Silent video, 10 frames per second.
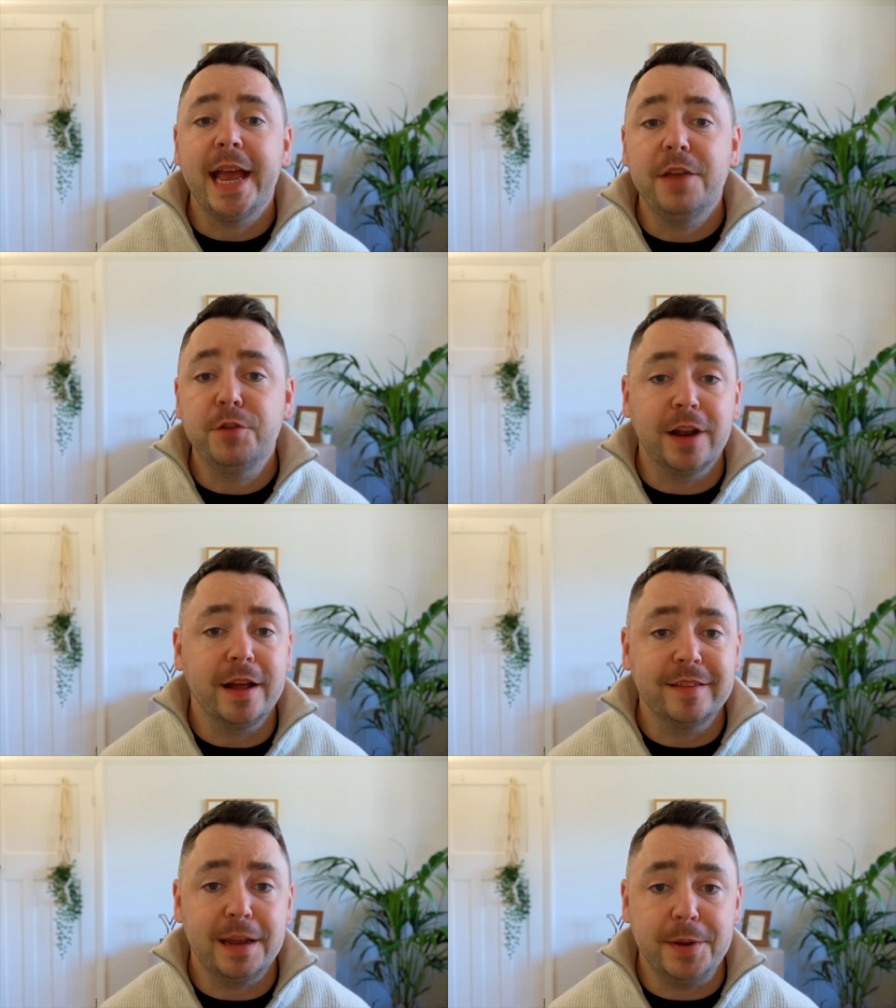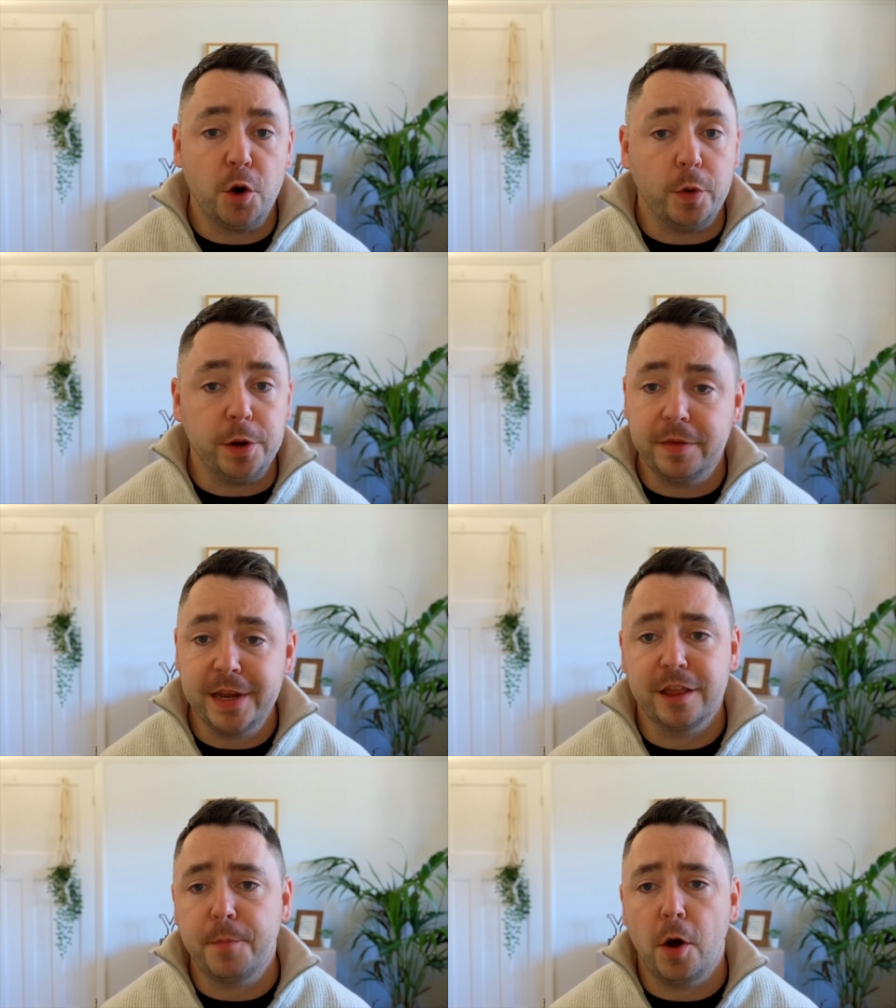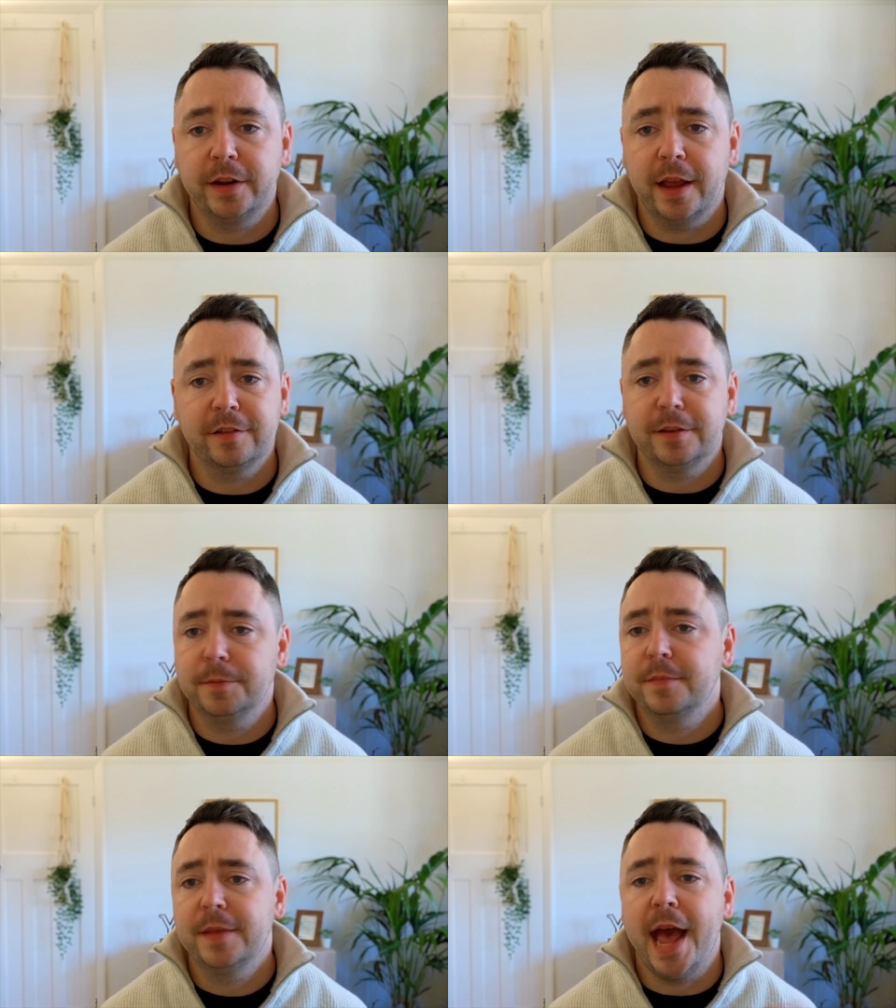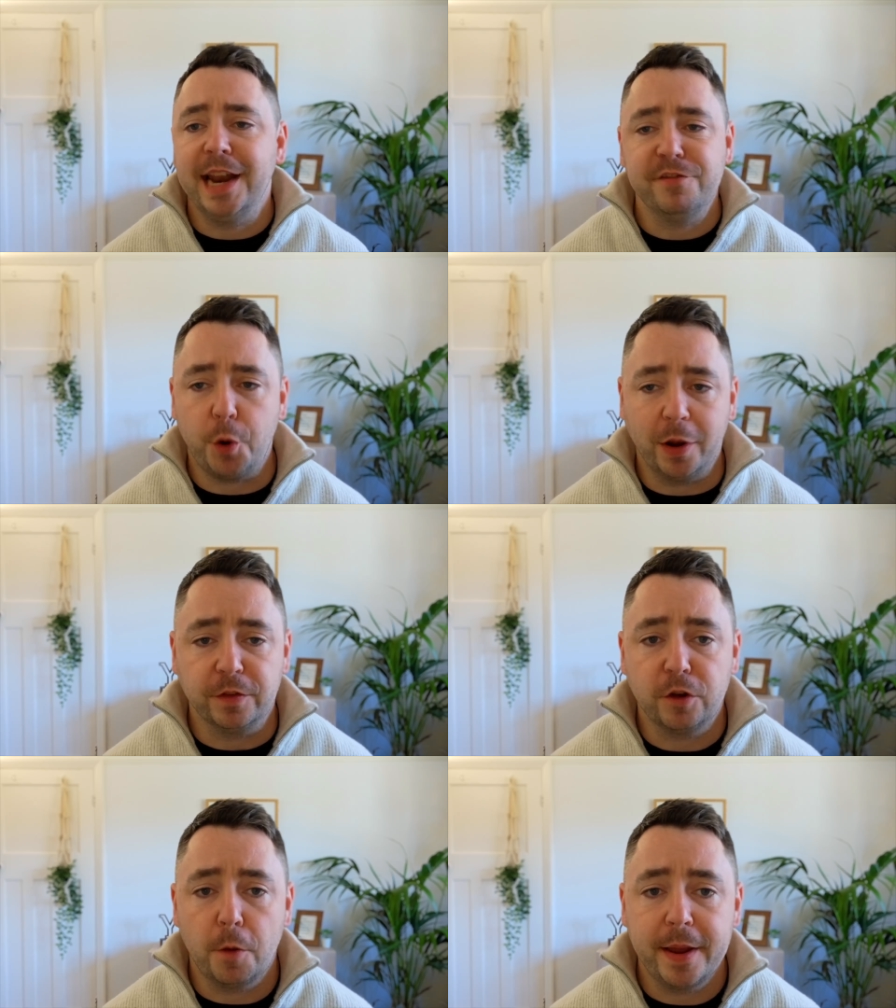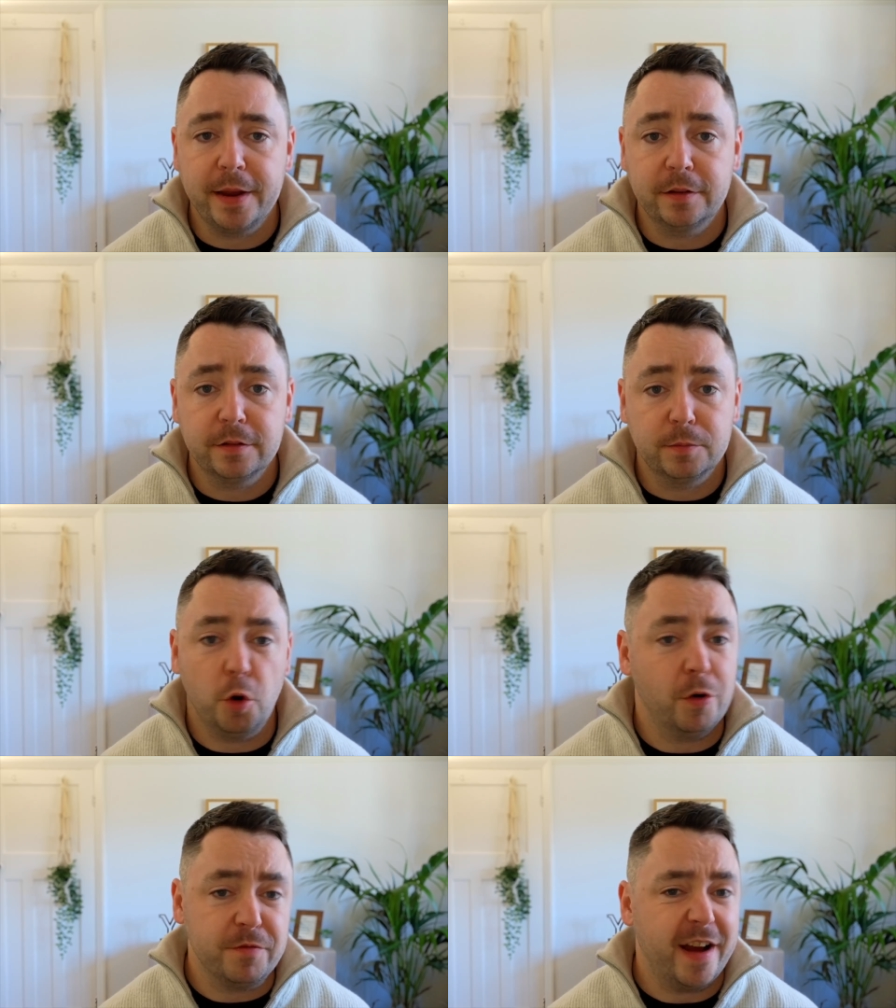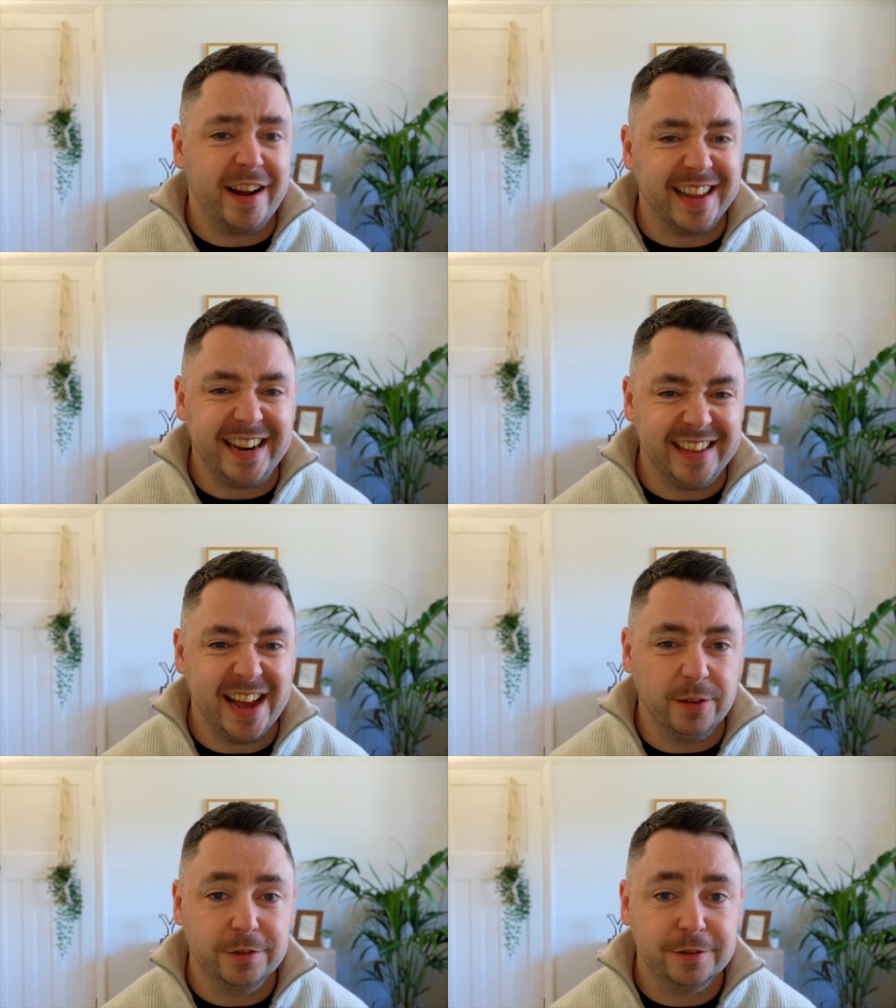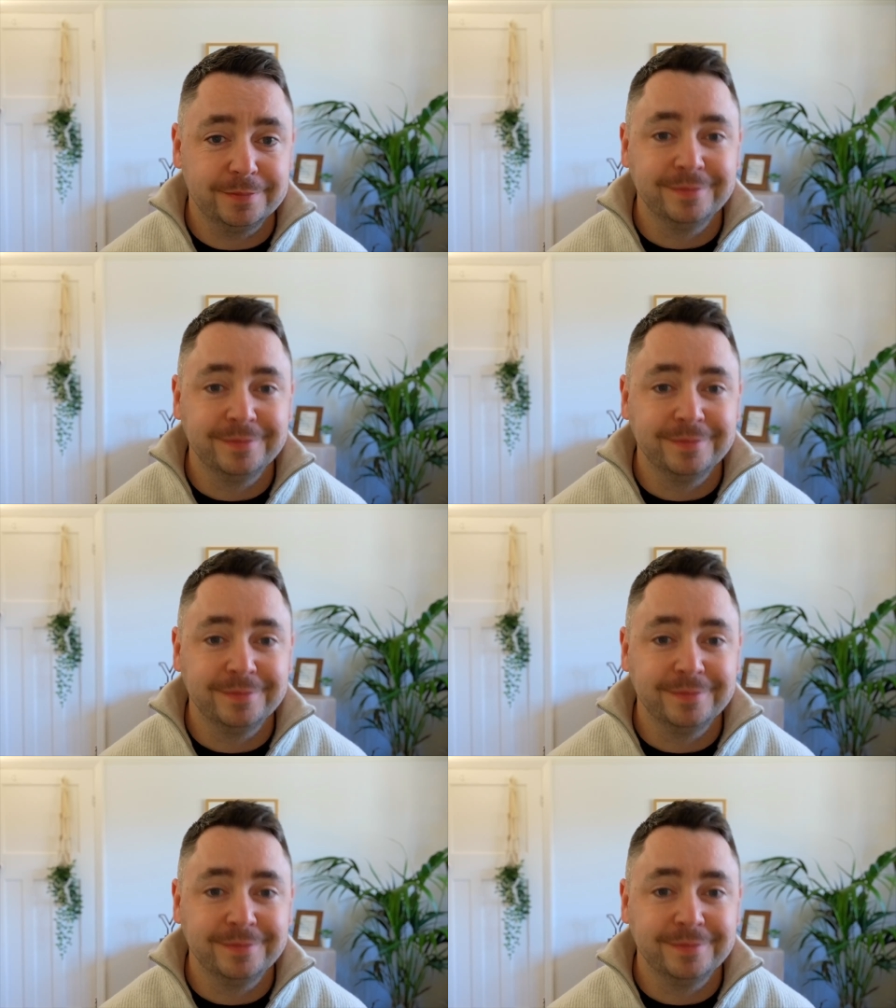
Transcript: If you'd like to let me know what you think of the podcast, any requests for topics, or in fact anything else,